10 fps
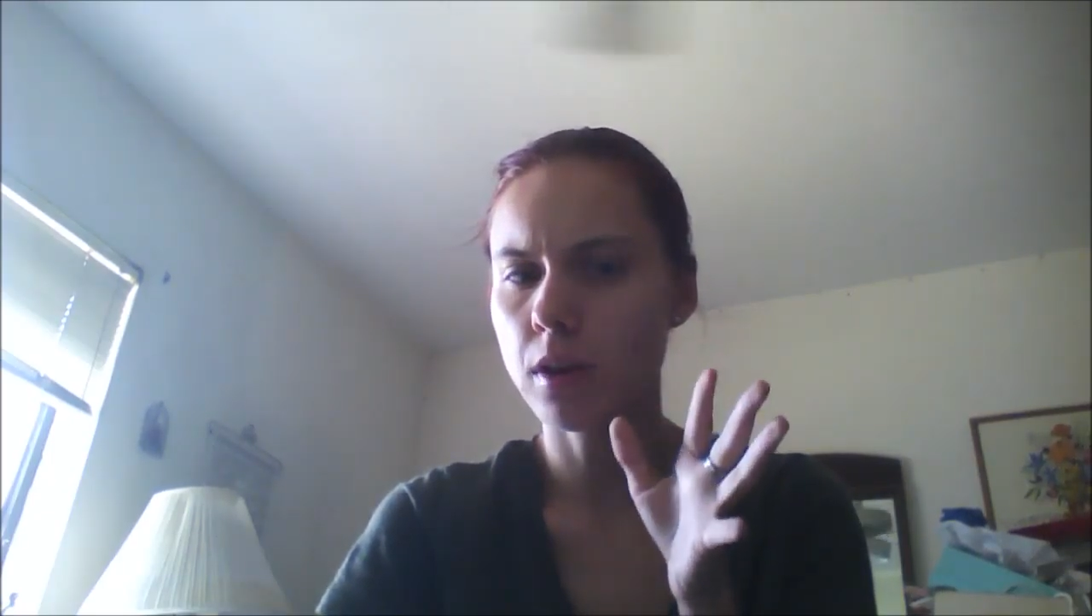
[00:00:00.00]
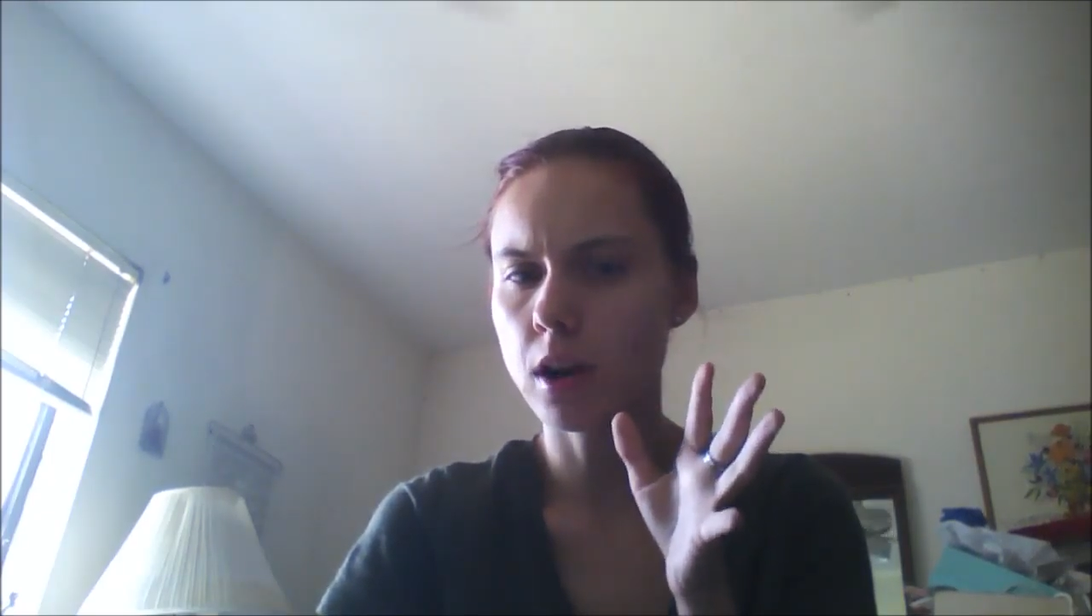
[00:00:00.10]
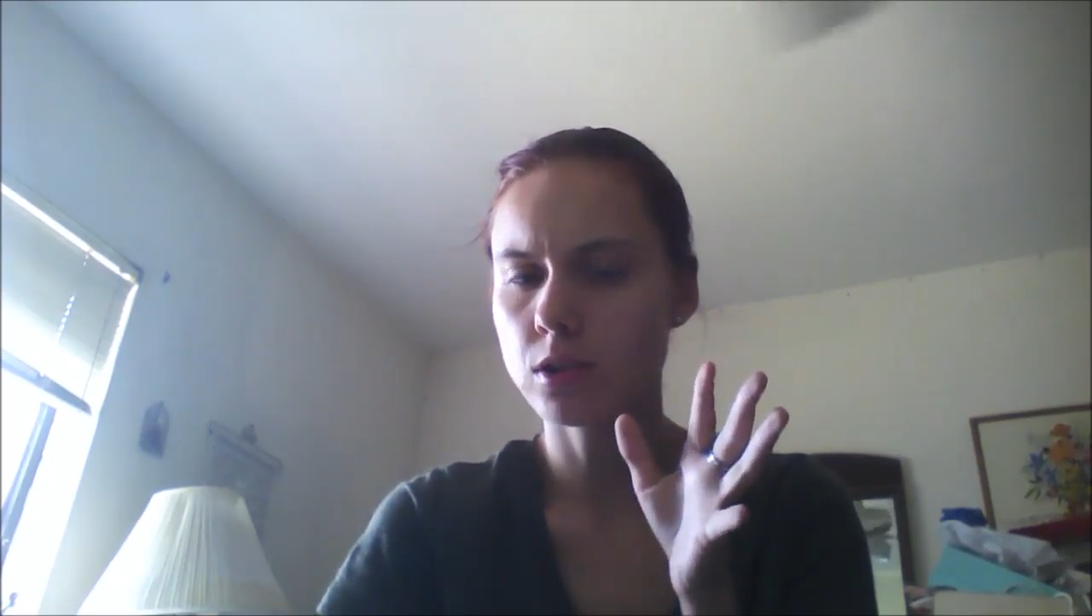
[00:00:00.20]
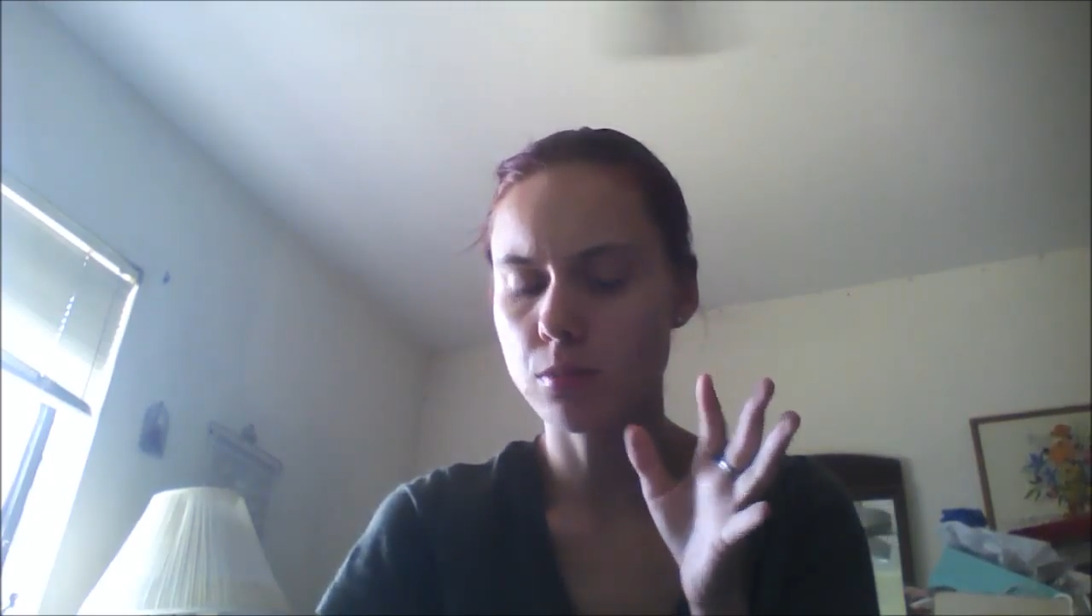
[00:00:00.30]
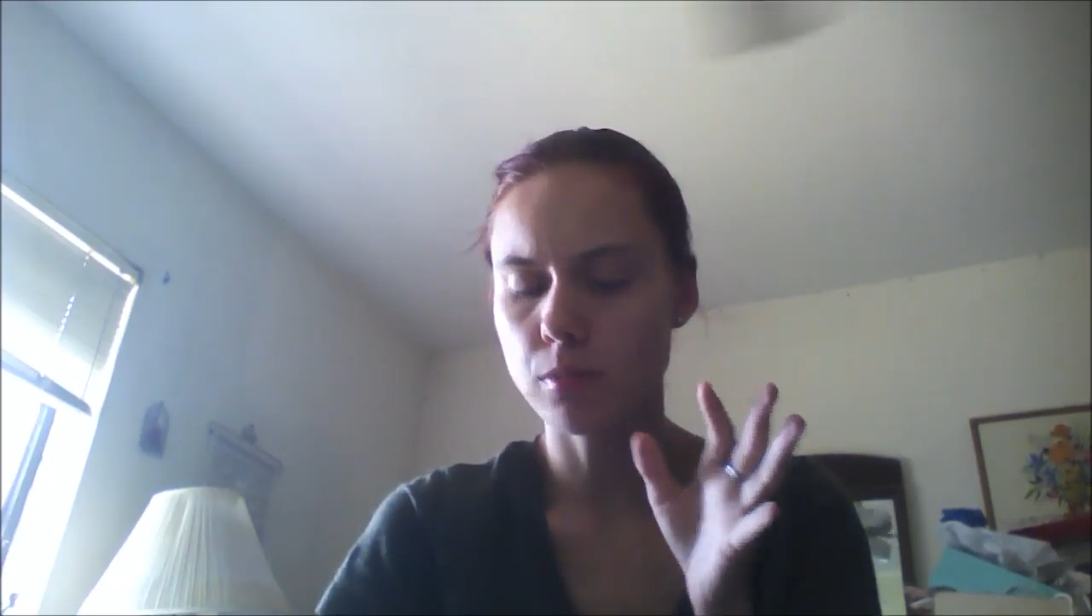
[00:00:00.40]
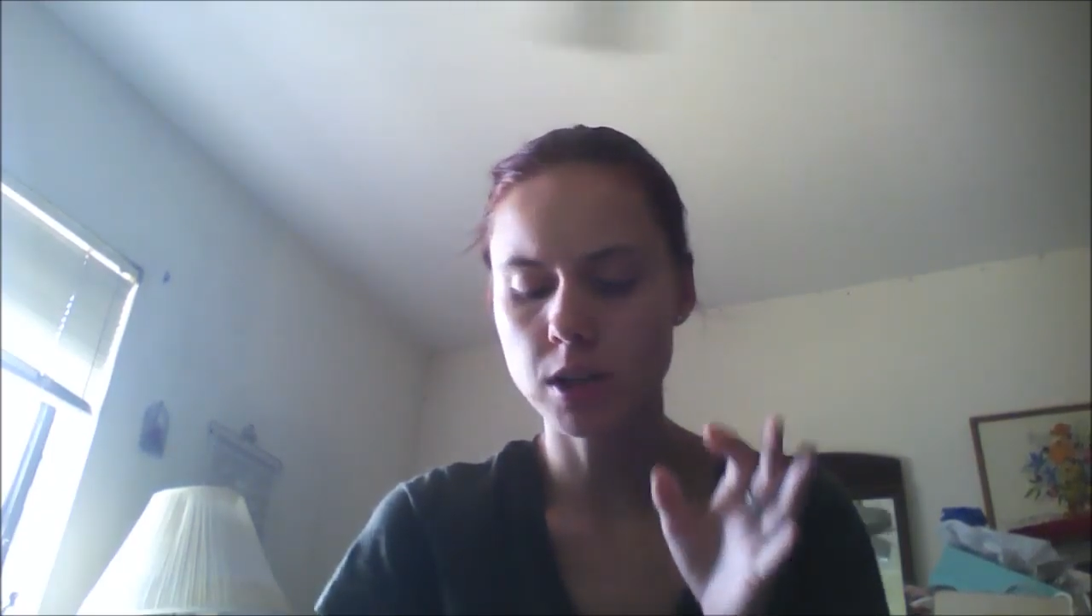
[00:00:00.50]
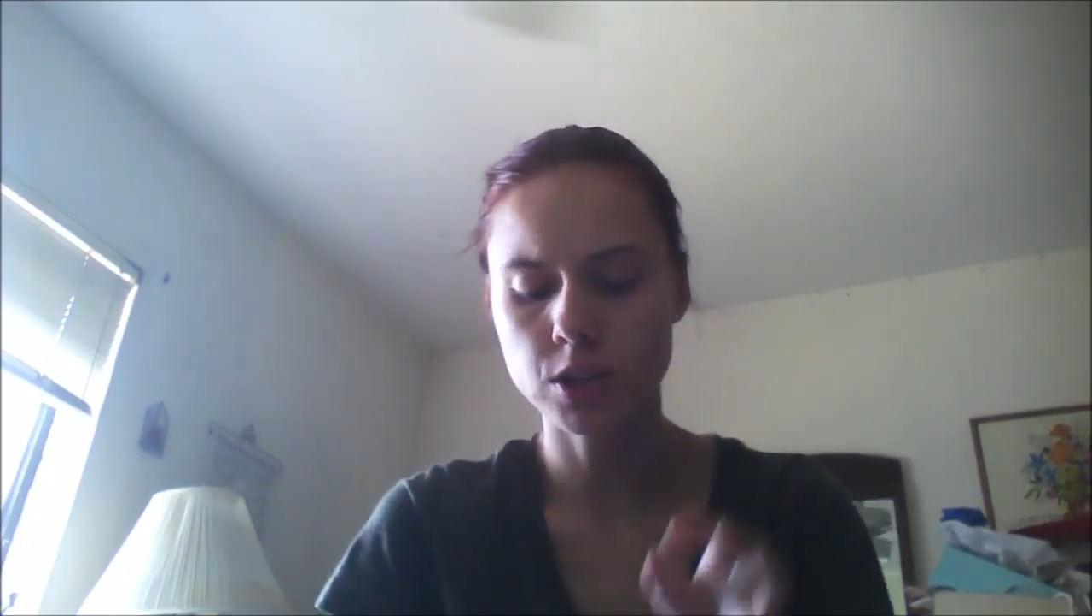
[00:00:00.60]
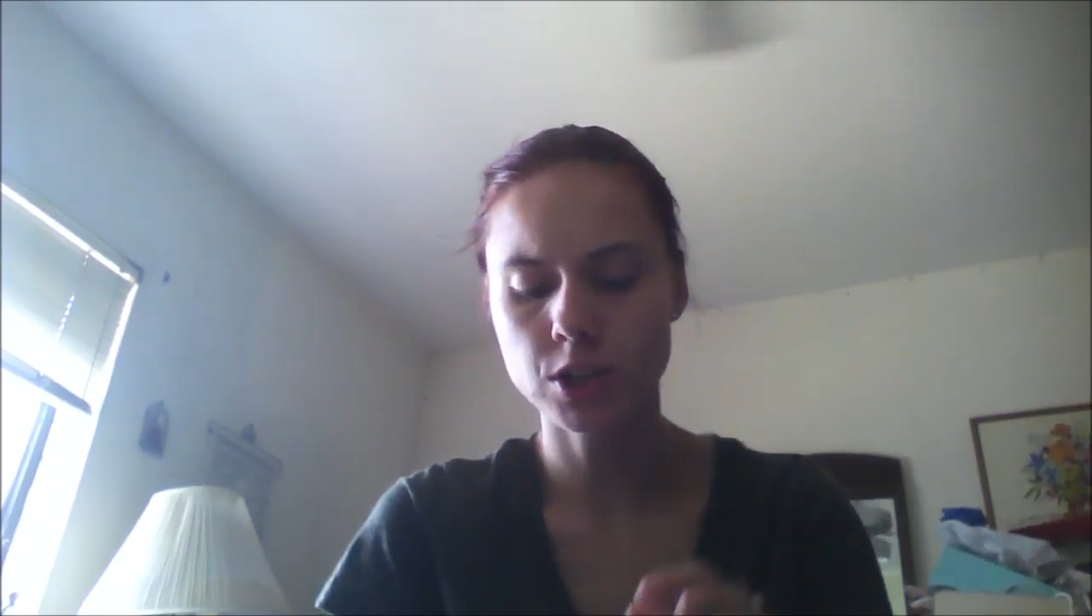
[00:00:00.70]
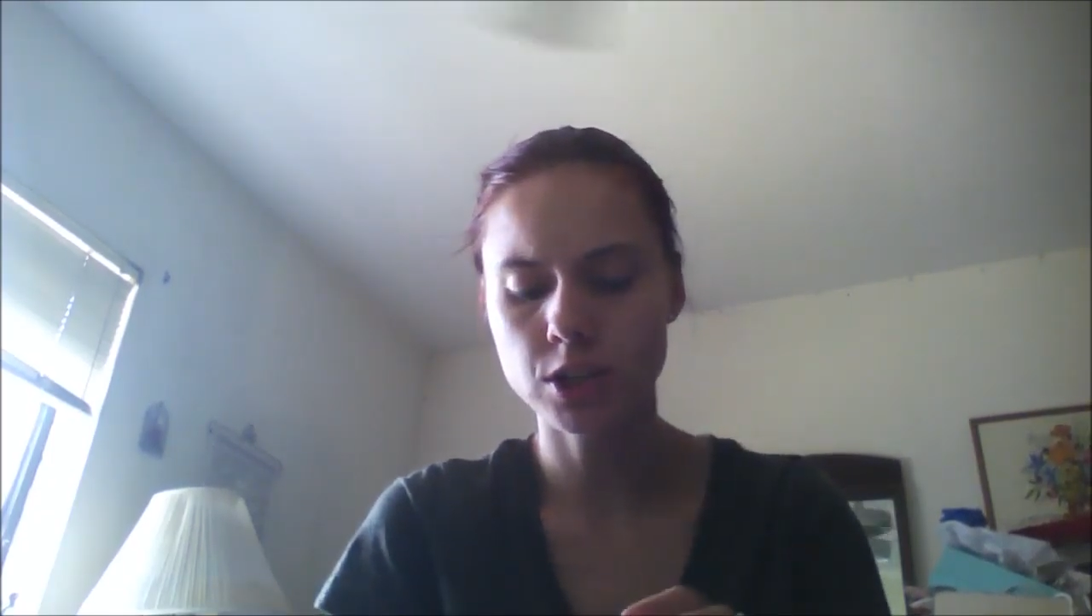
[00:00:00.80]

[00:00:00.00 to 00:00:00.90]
but not too much.